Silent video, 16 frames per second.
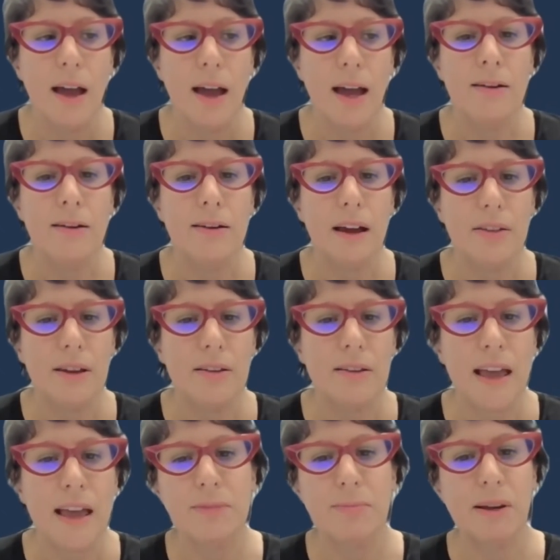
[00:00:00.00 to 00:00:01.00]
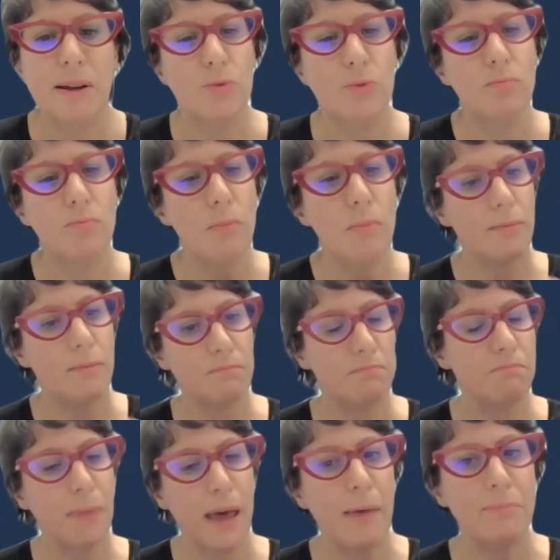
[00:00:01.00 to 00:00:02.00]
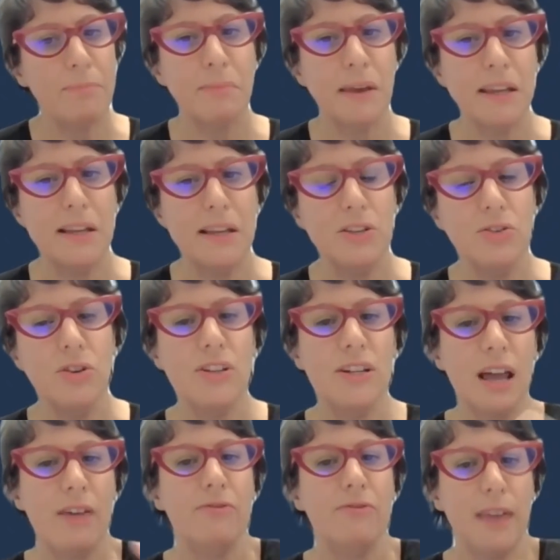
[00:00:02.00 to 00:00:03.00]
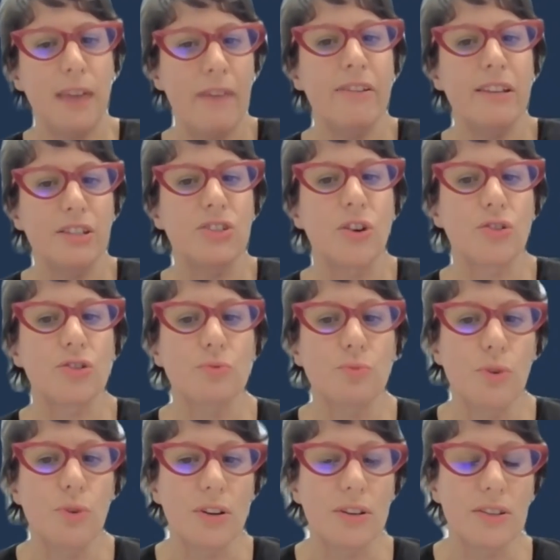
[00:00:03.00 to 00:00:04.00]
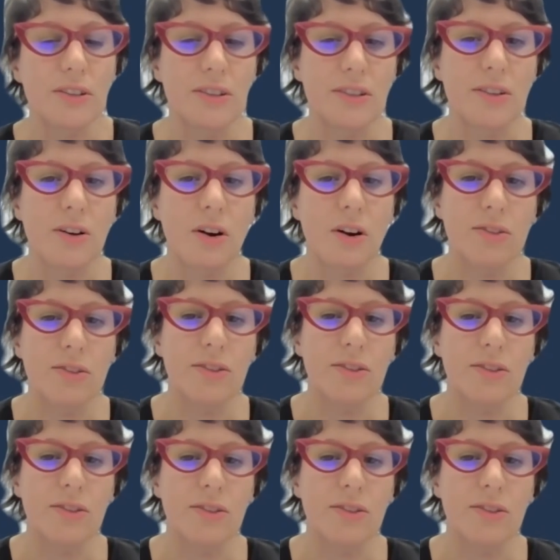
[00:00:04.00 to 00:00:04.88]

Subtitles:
Another aspect might perhaps be, having social workers on